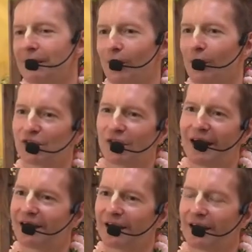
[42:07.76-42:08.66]
Also
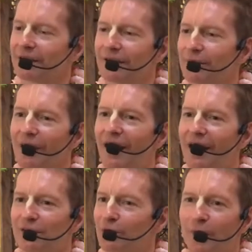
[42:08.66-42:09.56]
I said,
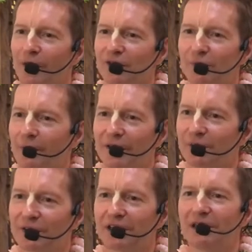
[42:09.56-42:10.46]
Maharaj, Rupa Goswami has
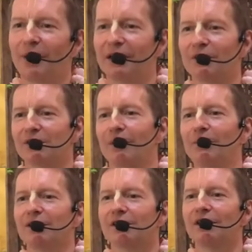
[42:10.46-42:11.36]
written in Bhakti
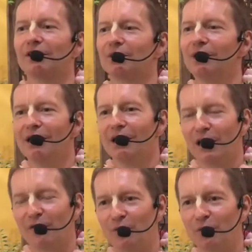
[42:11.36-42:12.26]
Rasamrita Sindhu
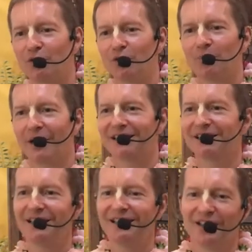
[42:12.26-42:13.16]
if you do
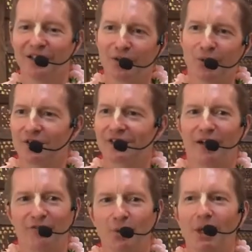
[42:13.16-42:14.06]
bhakti
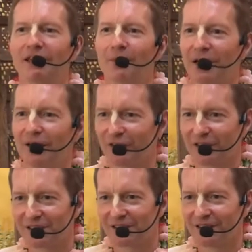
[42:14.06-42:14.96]
yourself, you get the
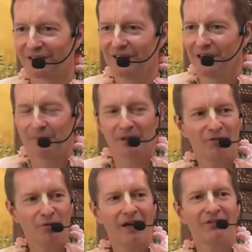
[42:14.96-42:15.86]
benefit. But
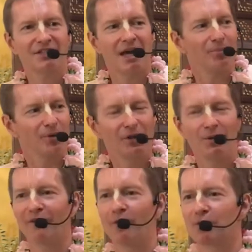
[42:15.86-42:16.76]
if you have a temple and you
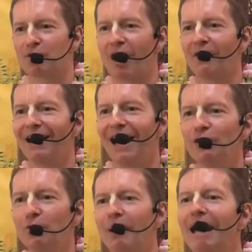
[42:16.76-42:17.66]
have a pujari and
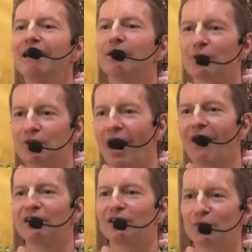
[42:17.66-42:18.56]
you pay the
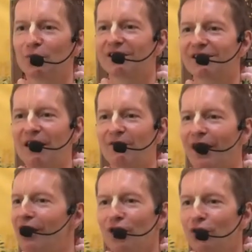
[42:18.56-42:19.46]
pujari to do the
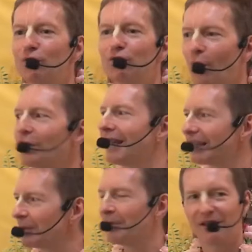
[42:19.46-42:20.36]
seva, you don't
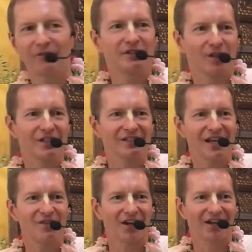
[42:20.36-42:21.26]
get the benefit of the seva.